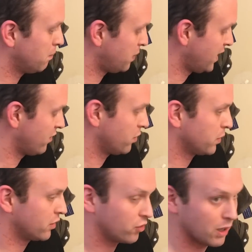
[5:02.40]
But so we're
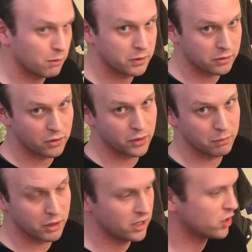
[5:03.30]
going to scrub it with a
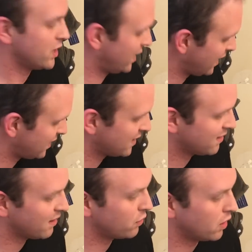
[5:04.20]
toilet brush, and anything
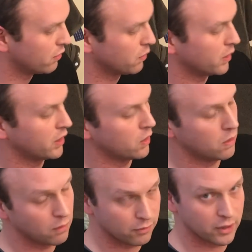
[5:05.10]
that's left over, we're going to go
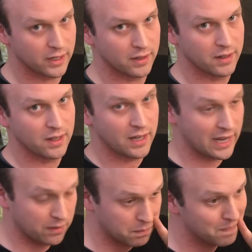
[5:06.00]
over it
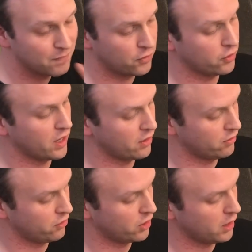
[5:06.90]
and
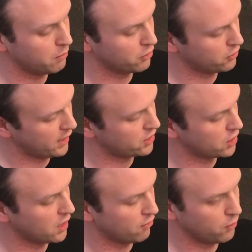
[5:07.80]
scrub or scratch
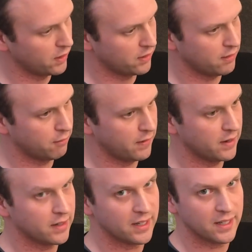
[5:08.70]
it off with a
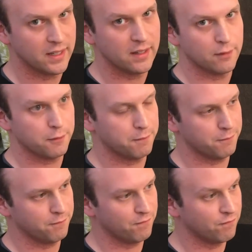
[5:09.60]
very
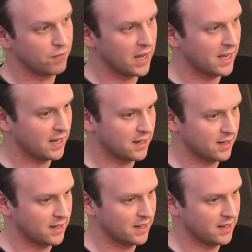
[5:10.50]
fine